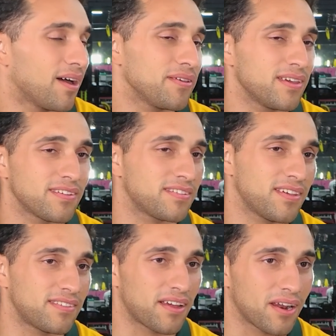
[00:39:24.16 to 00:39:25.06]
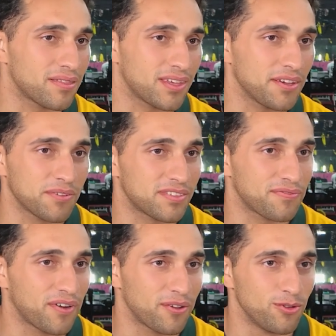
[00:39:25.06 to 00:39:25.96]
Yeah, I think he just says that. I don't think he wants to
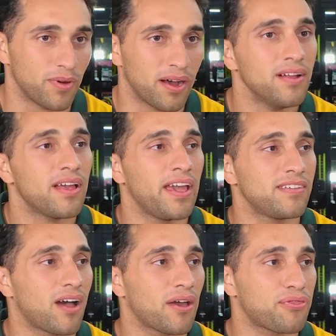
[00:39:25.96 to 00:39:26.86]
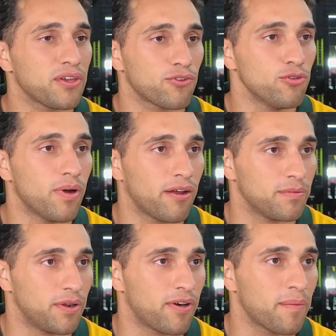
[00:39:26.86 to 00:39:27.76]
fight Umar. I think Umar
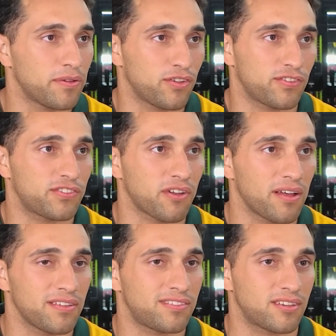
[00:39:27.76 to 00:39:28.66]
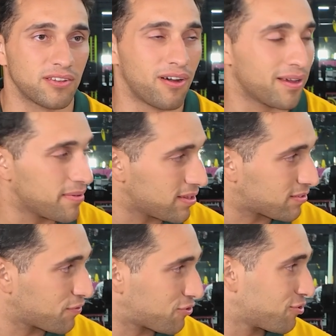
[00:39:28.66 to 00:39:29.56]
and Merab are just stylistic
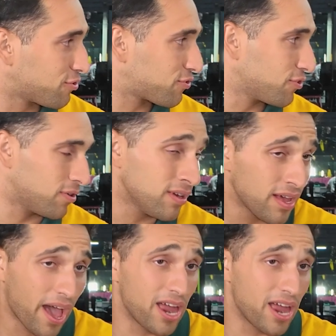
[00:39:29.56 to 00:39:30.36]
nightmares for Sugar Sean.